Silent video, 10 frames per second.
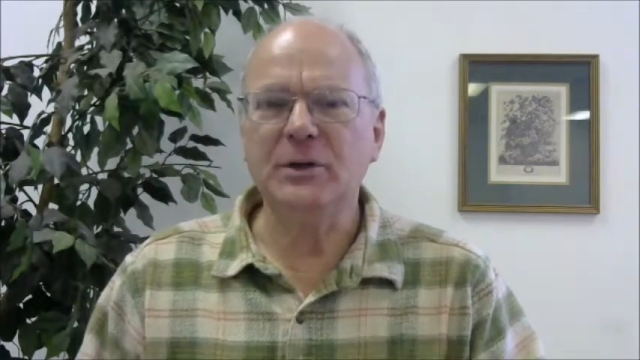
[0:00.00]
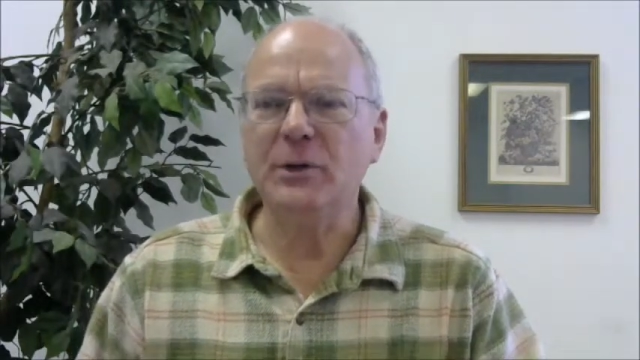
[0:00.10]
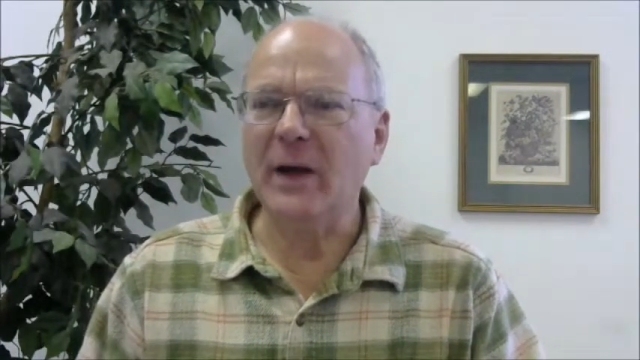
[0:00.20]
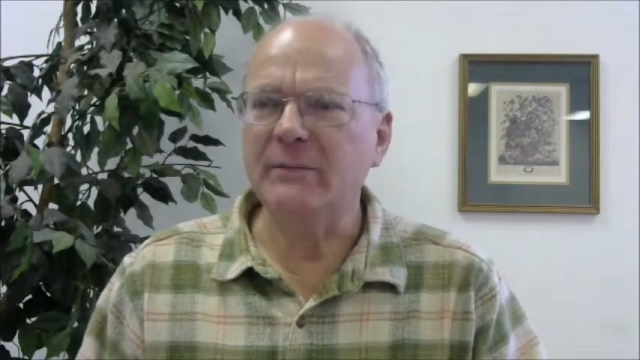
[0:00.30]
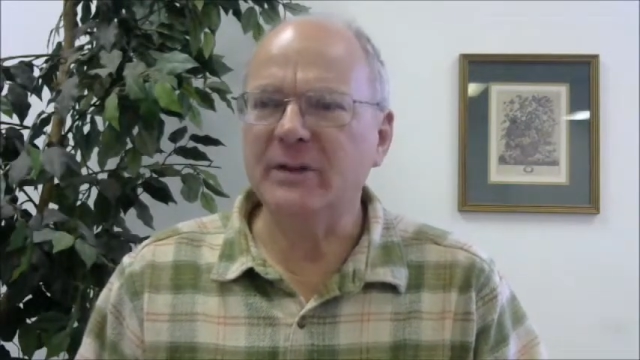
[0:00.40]

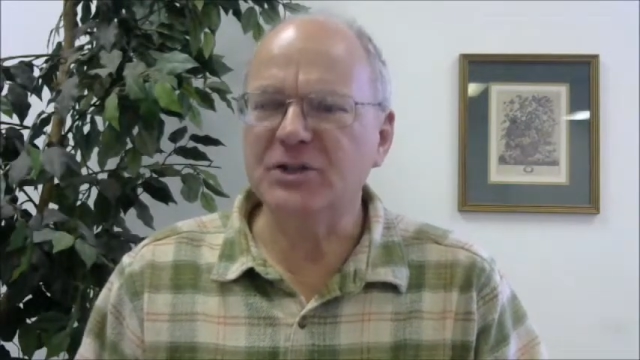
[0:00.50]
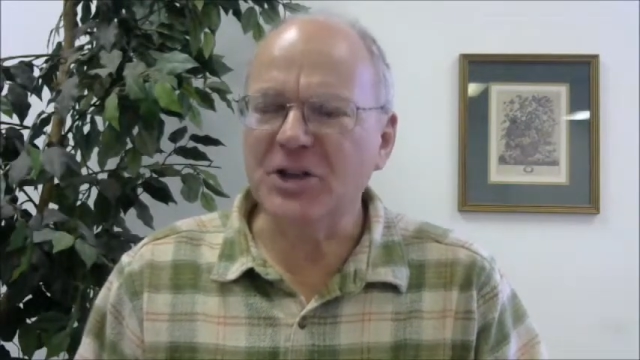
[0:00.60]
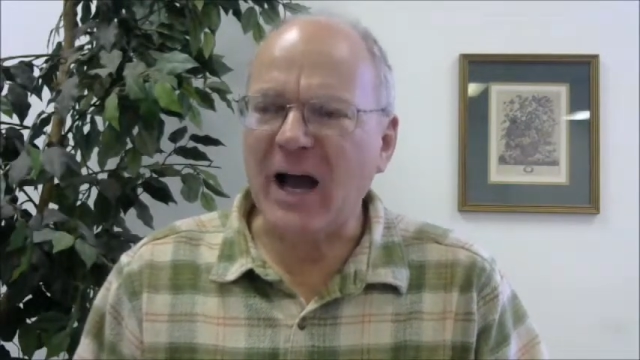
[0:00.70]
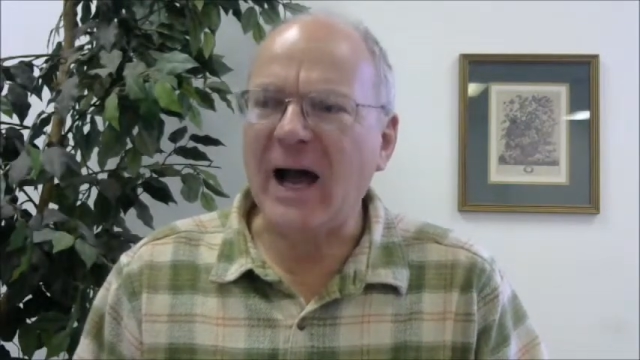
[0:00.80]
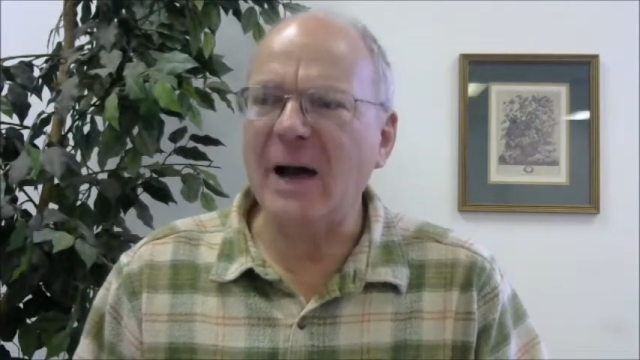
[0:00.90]
a
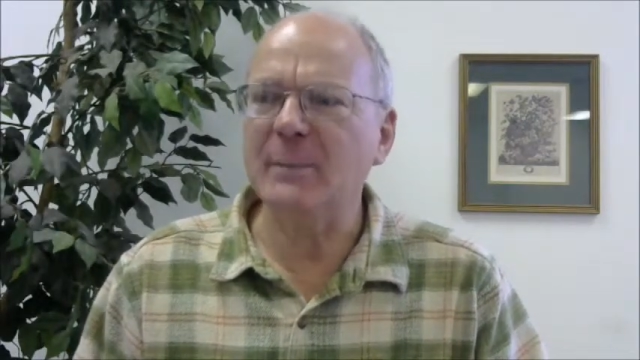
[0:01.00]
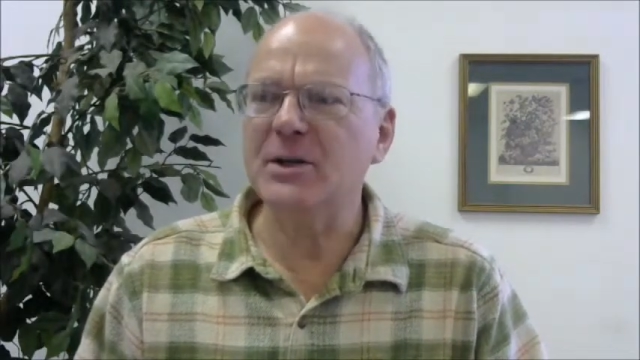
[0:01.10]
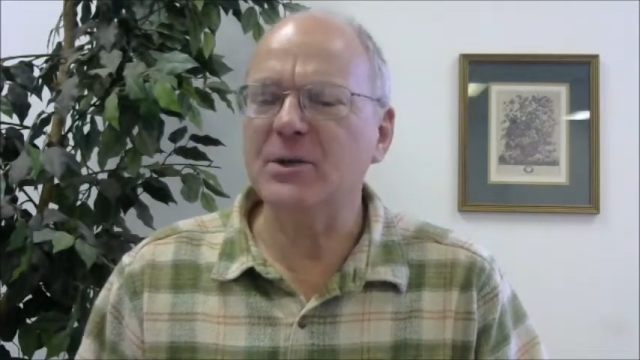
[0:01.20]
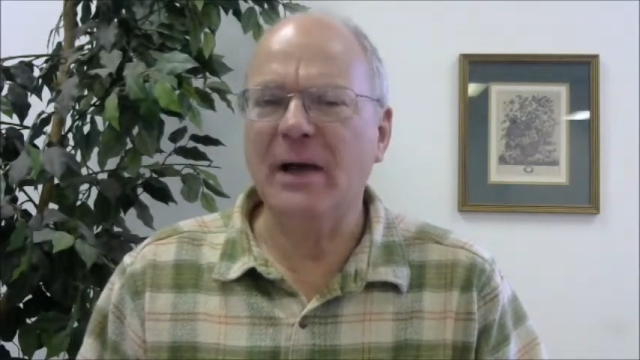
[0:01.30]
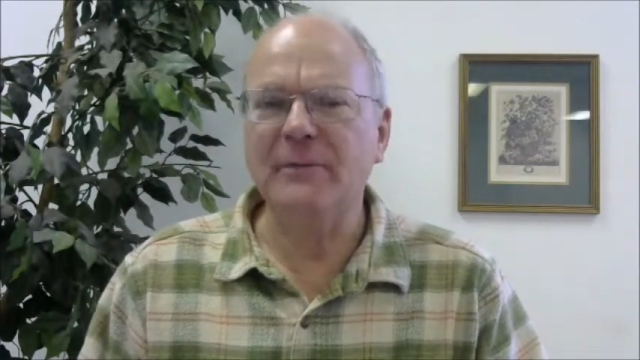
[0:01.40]
job and
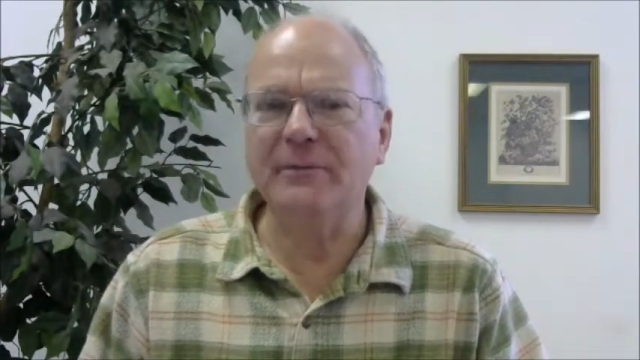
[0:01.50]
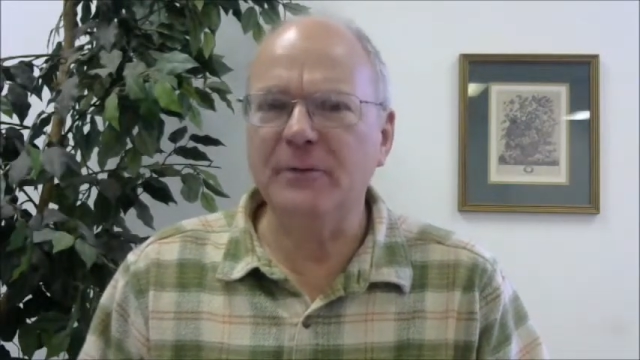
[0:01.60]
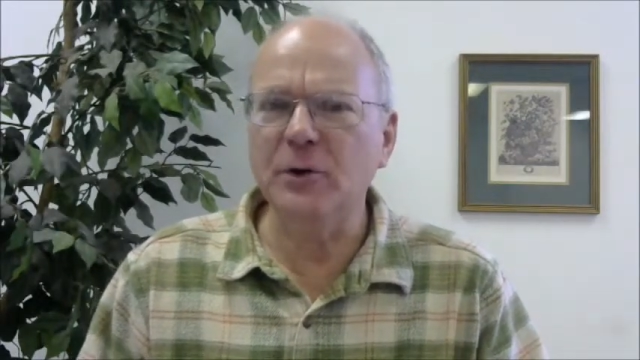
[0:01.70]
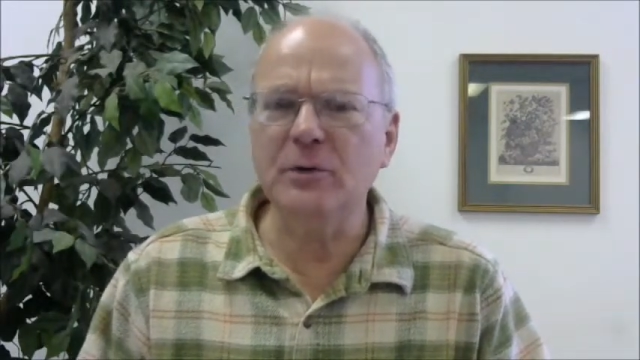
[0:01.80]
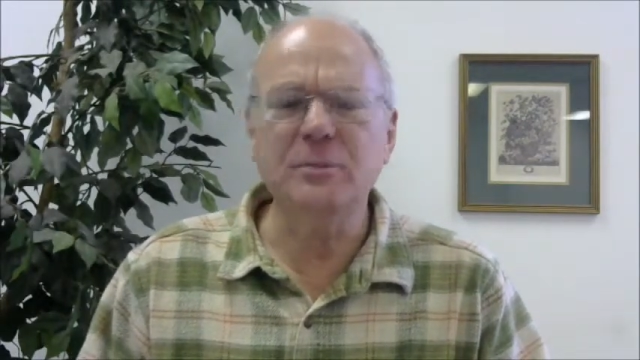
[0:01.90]
you have
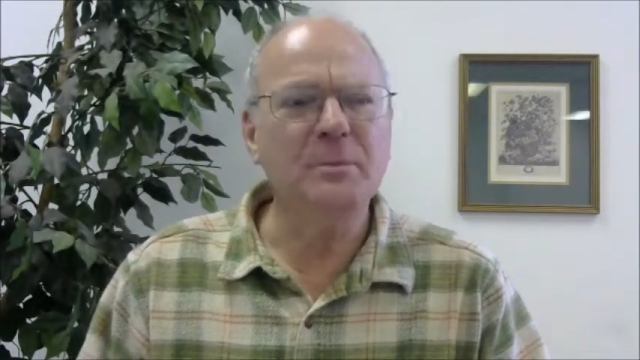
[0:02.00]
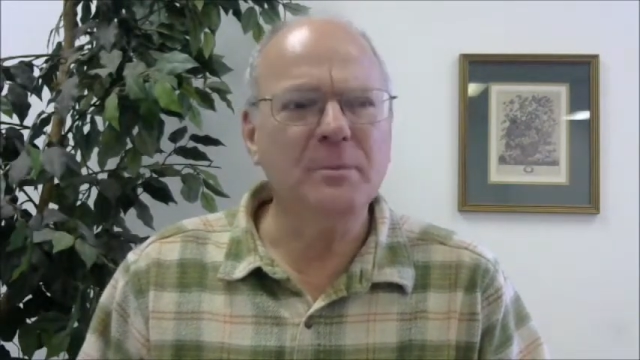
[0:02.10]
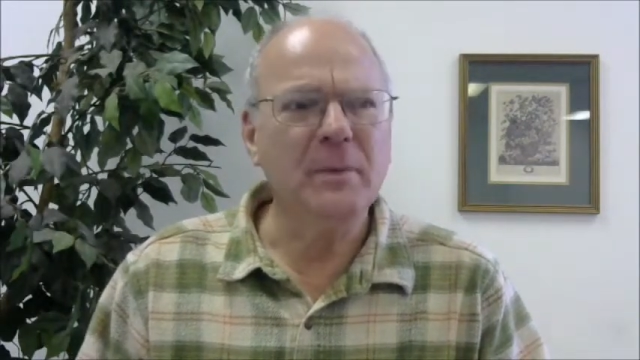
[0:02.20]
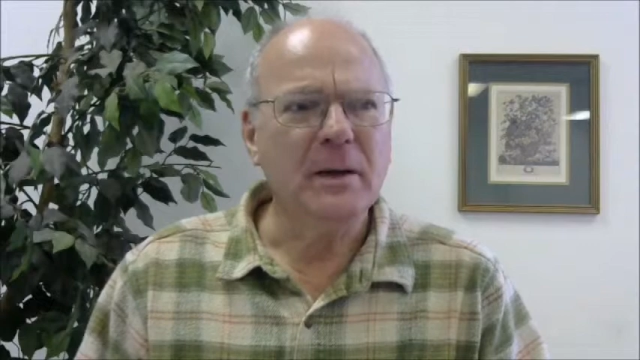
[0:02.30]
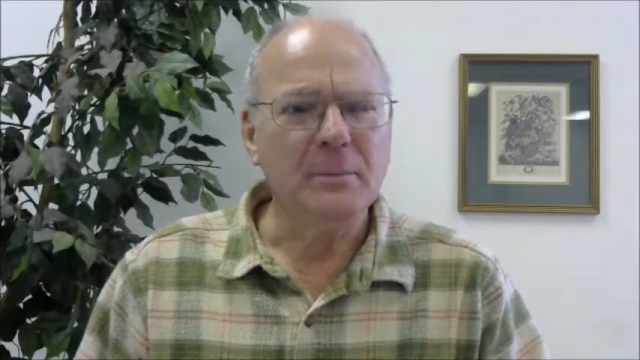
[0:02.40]
food,
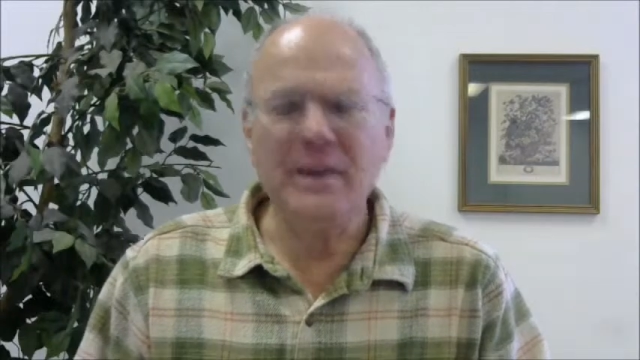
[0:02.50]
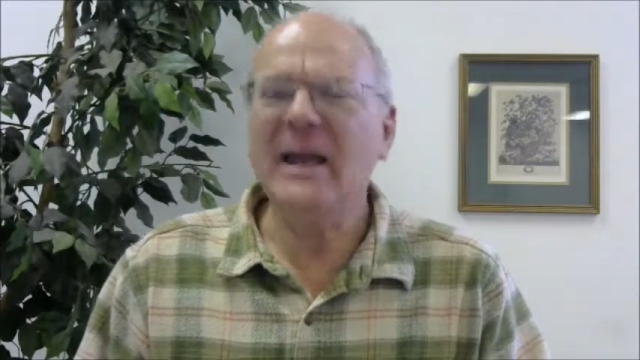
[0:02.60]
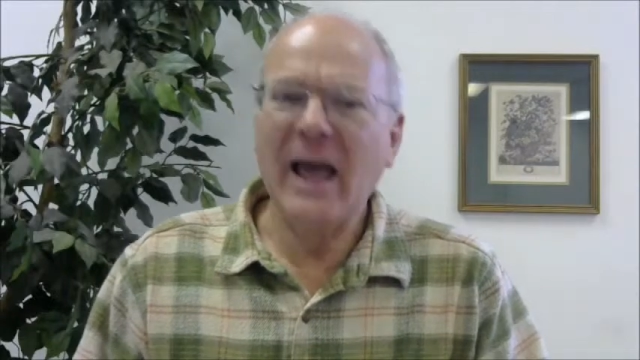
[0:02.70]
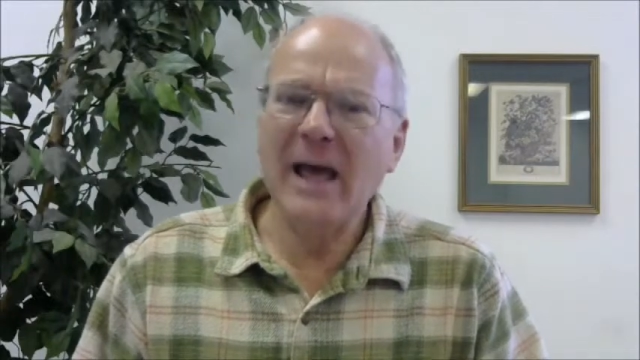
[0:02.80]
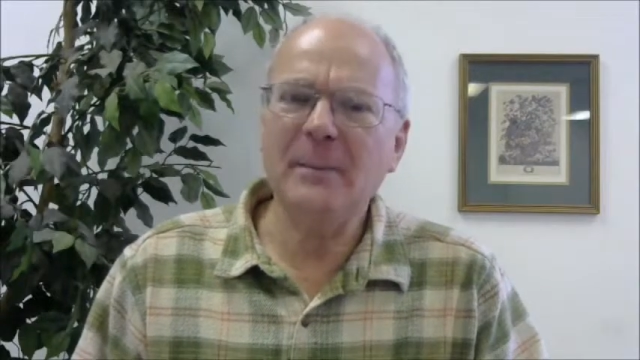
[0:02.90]
be
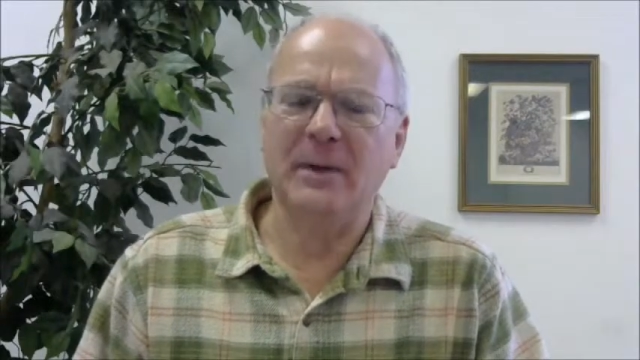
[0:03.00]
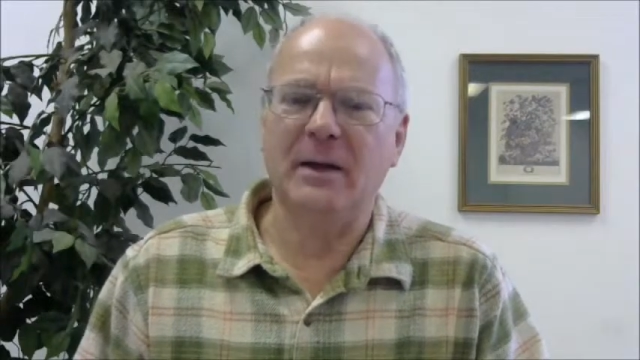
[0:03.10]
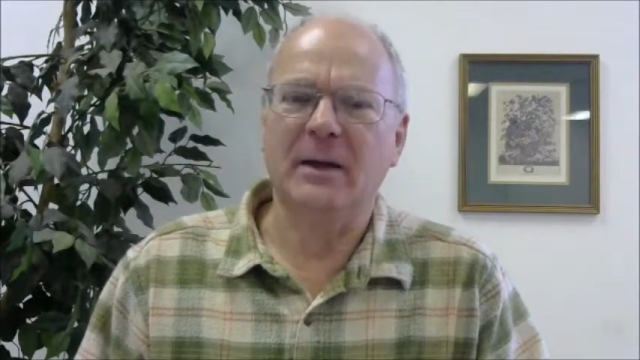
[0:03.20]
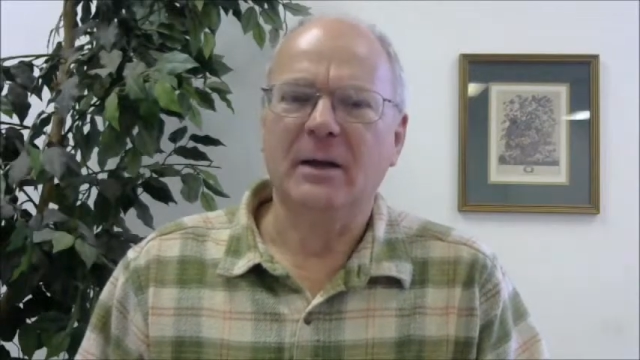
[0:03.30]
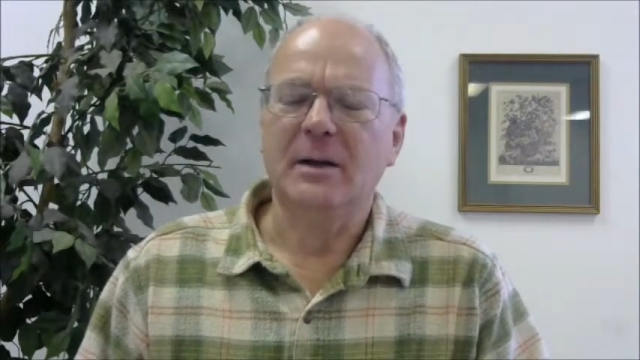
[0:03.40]
happy.